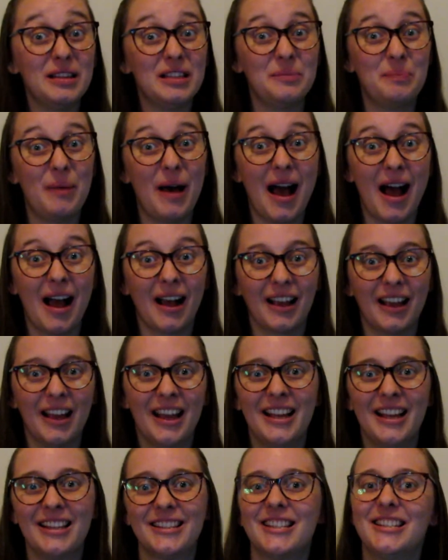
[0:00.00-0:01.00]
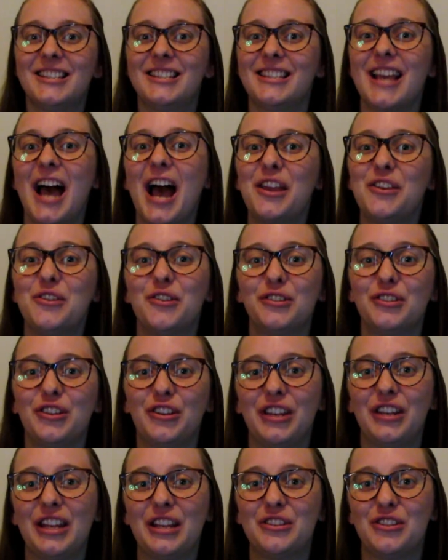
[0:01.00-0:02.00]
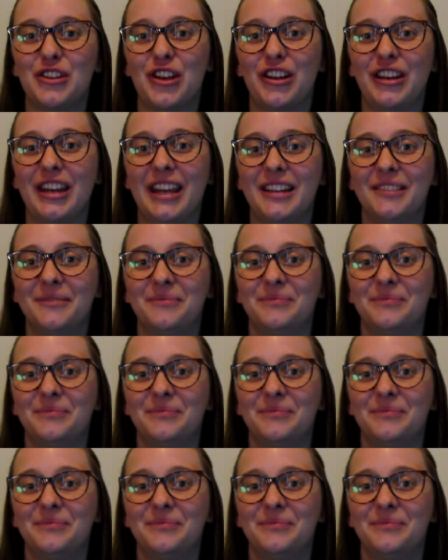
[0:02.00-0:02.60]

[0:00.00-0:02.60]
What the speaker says: spark to start your learning journey.